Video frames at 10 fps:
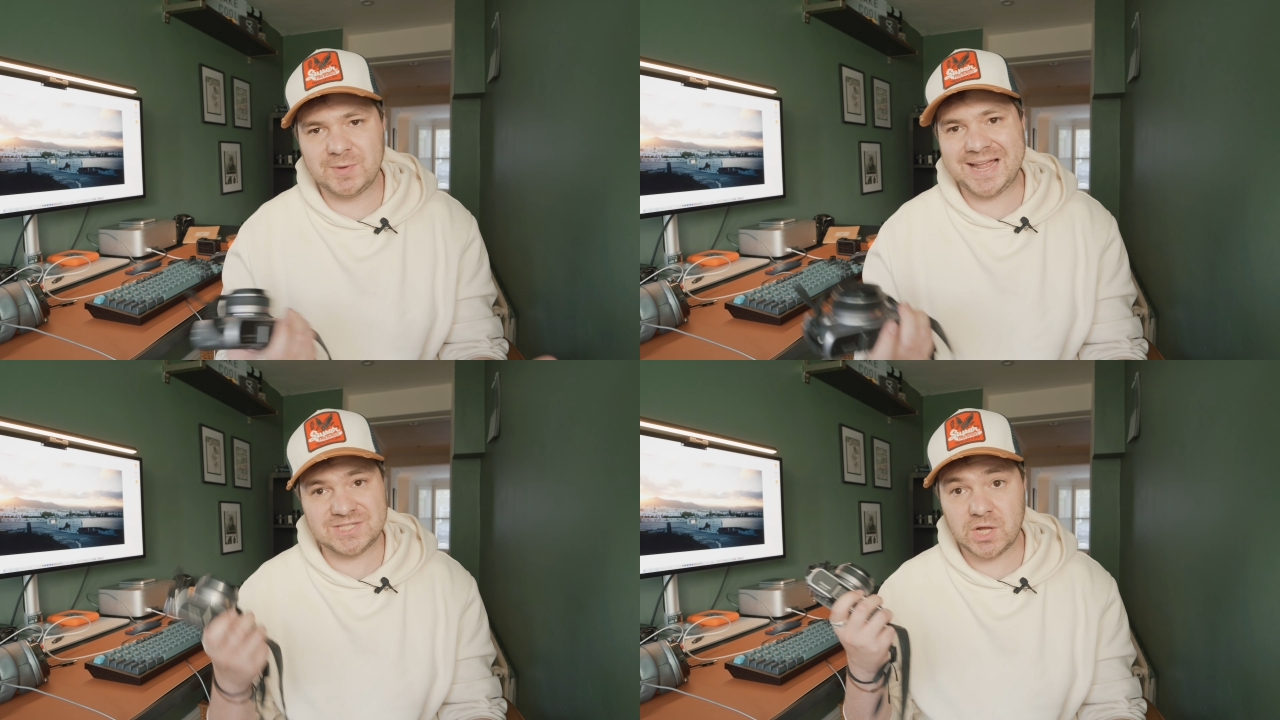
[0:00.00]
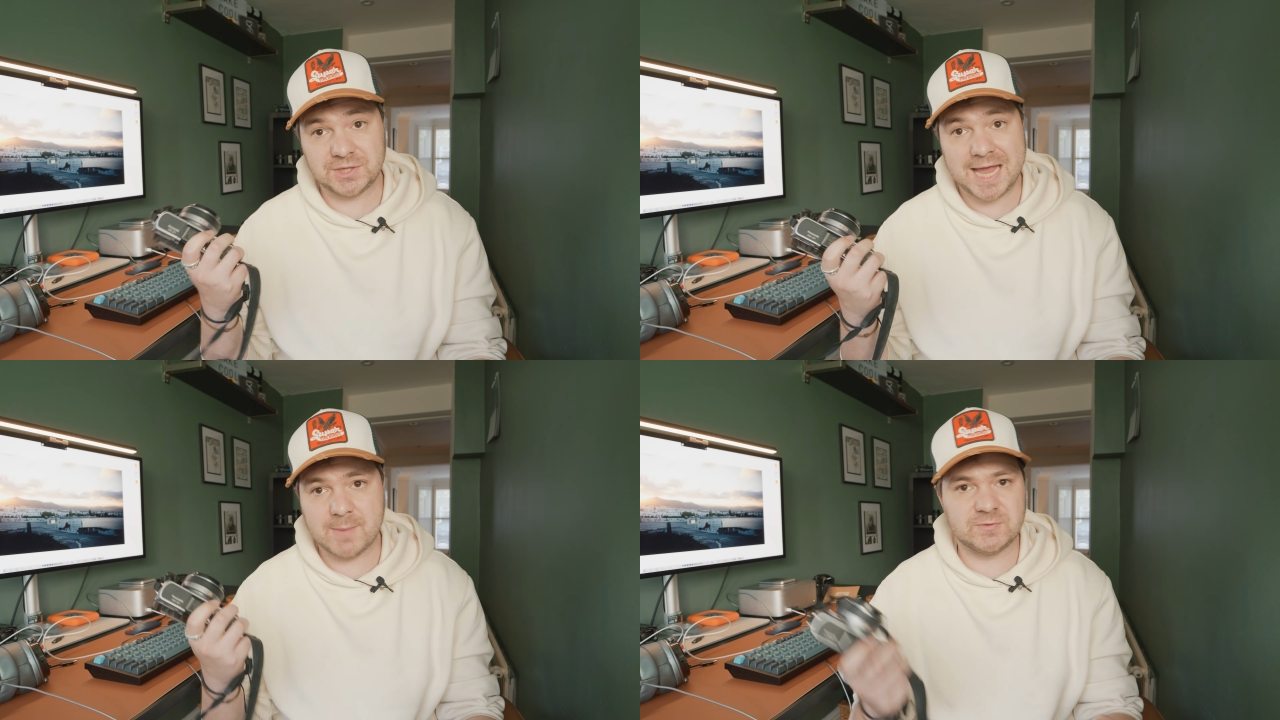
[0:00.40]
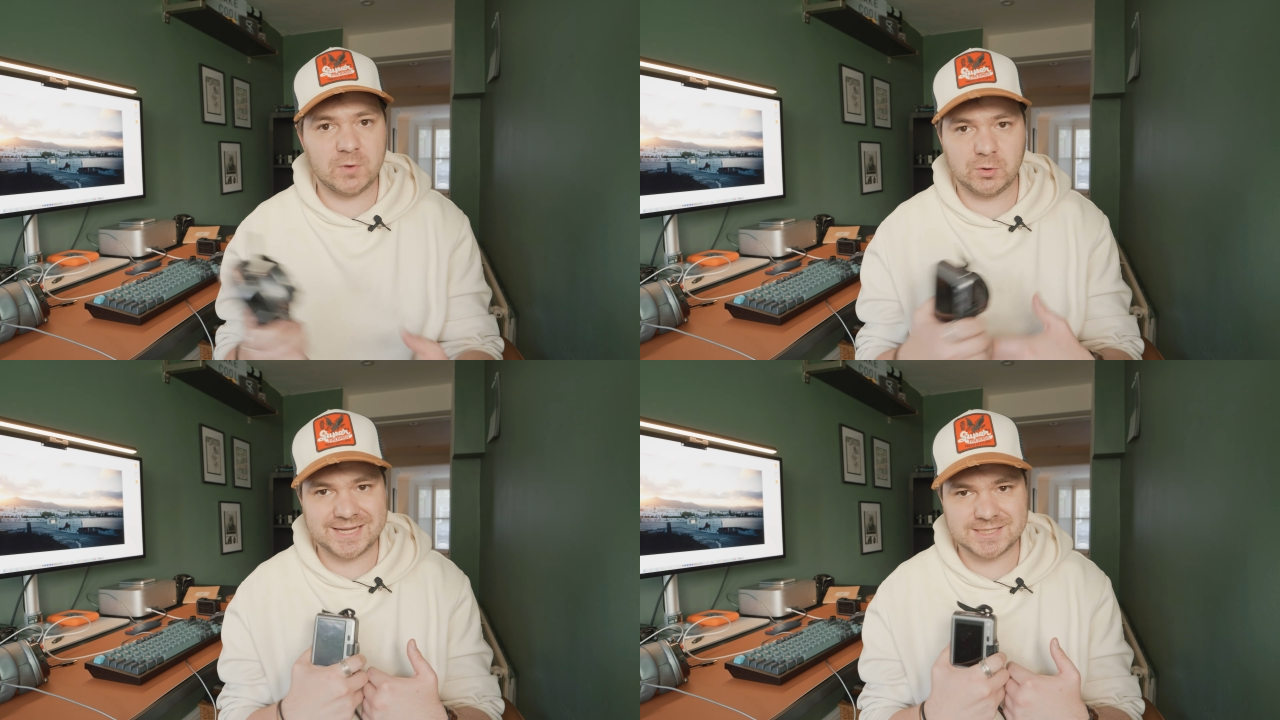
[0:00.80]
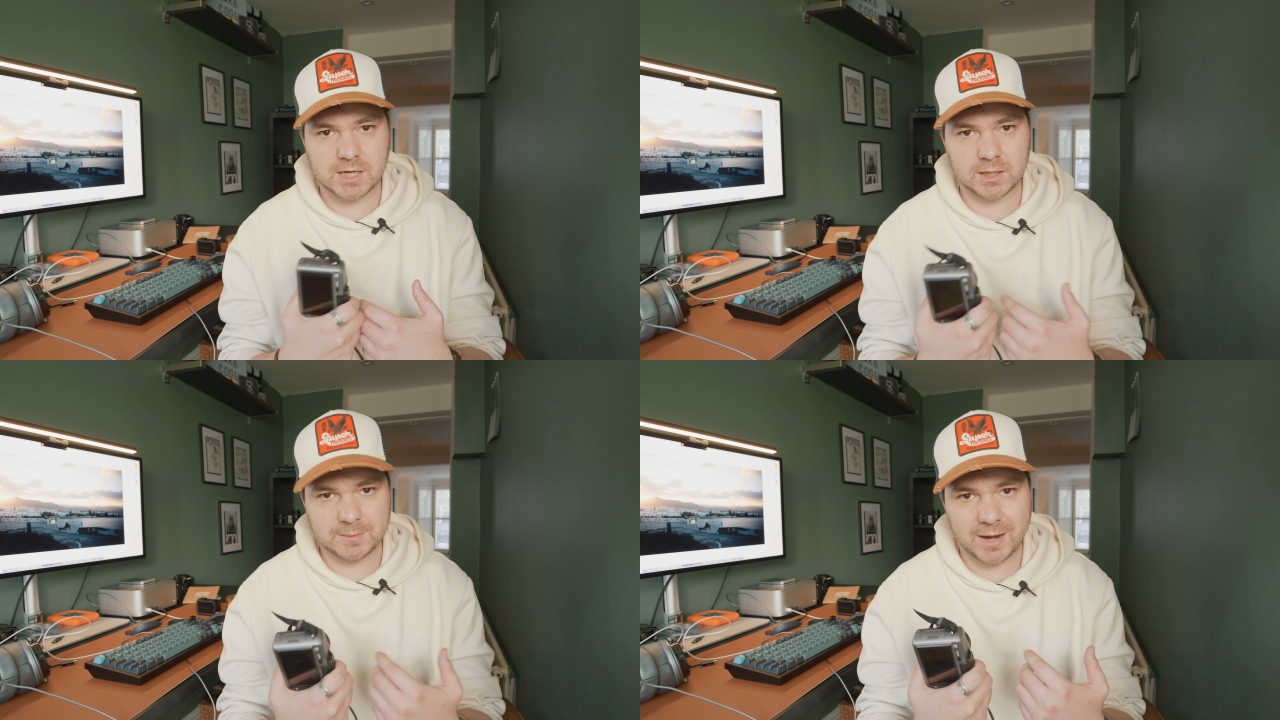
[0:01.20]
but that's not the camera's fault. That's
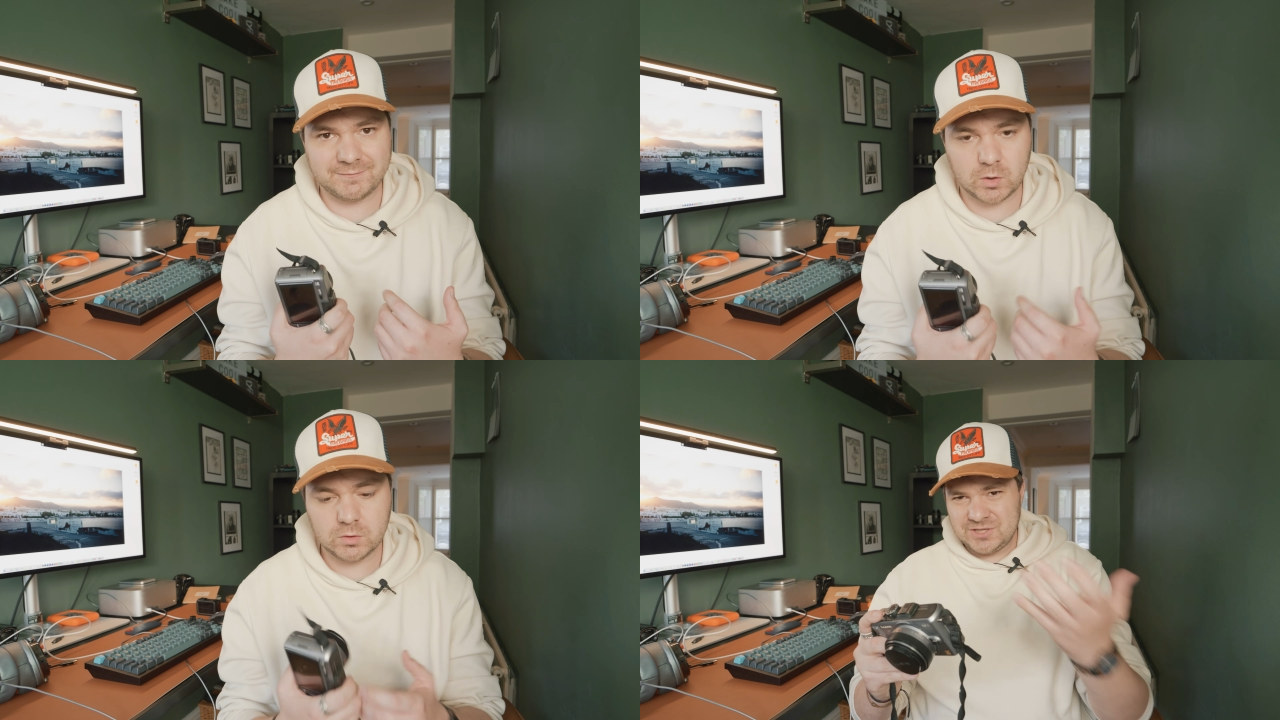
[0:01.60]
entirely my fault.